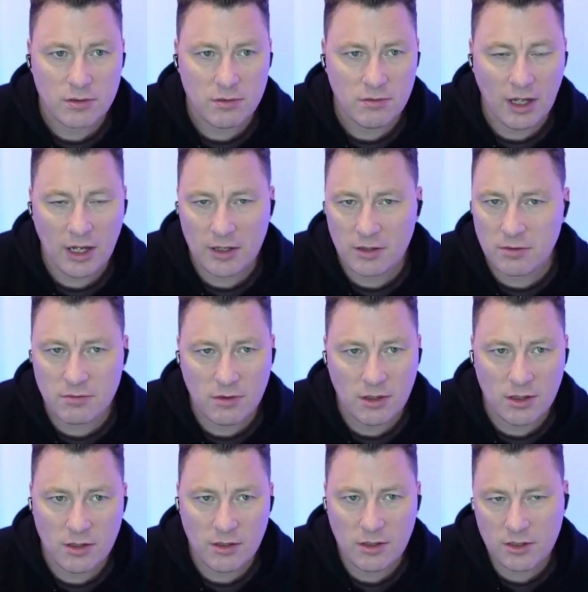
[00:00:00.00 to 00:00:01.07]
then
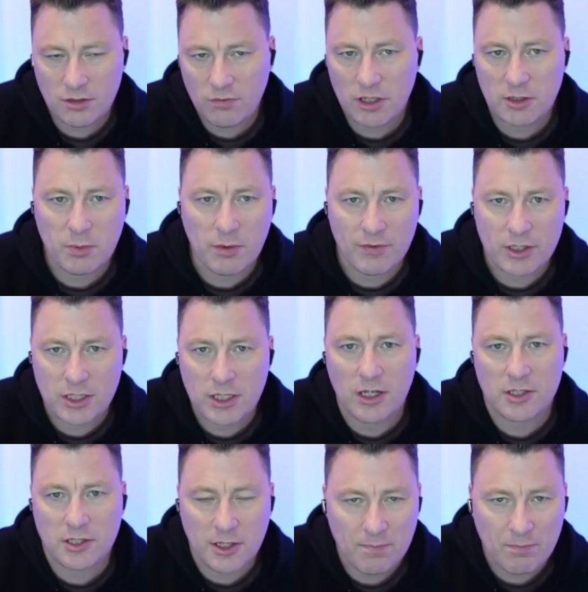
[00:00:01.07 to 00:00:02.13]
it's a recipe for
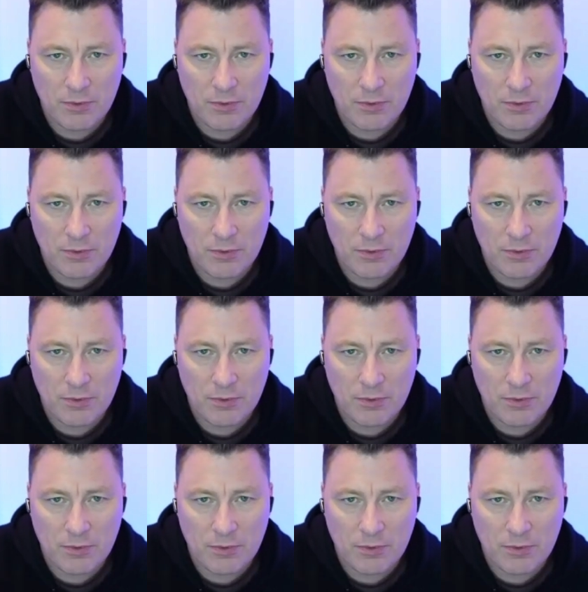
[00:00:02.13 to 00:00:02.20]
disaster.